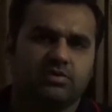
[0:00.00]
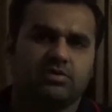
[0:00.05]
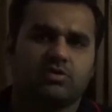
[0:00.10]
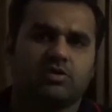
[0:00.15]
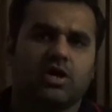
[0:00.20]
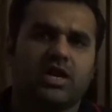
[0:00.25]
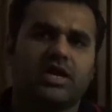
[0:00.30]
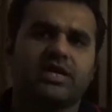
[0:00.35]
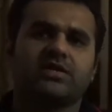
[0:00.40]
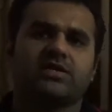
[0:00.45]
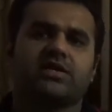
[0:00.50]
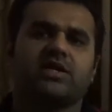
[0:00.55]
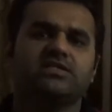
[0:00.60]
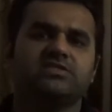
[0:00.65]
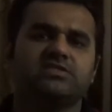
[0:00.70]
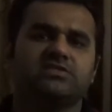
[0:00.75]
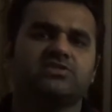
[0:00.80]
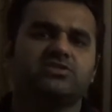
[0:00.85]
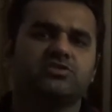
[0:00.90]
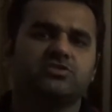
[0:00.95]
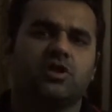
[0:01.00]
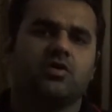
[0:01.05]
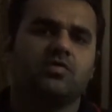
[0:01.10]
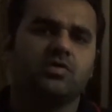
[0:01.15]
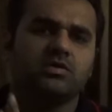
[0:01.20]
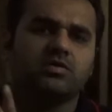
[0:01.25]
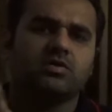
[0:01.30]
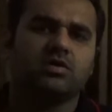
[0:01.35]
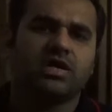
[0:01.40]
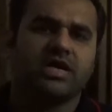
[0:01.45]
Collateralization
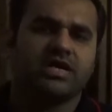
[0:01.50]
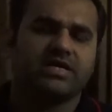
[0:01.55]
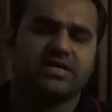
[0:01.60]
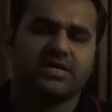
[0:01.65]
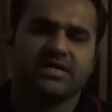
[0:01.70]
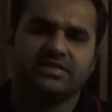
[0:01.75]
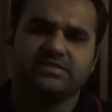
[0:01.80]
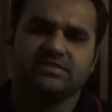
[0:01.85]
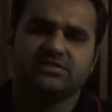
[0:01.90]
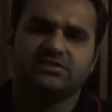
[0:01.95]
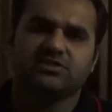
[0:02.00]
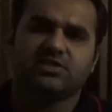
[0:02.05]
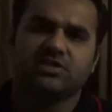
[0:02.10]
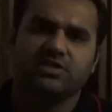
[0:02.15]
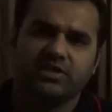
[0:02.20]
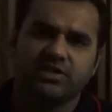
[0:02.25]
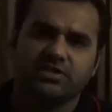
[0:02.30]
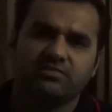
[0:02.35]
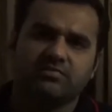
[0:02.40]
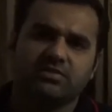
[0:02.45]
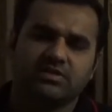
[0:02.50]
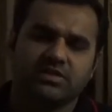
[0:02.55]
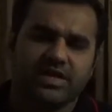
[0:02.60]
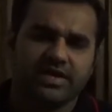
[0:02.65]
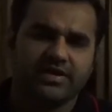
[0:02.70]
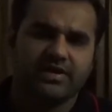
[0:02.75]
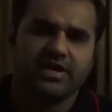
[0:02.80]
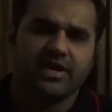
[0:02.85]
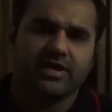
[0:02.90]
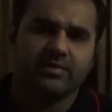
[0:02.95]
over collateralization linked with
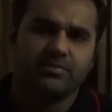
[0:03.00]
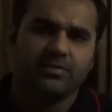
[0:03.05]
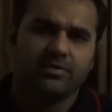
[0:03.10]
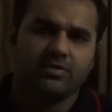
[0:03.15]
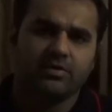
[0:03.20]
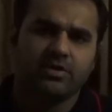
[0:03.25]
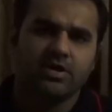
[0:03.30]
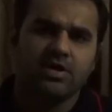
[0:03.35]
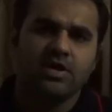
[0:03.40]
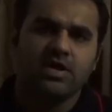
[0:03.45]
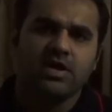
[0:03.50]
that LIBOR.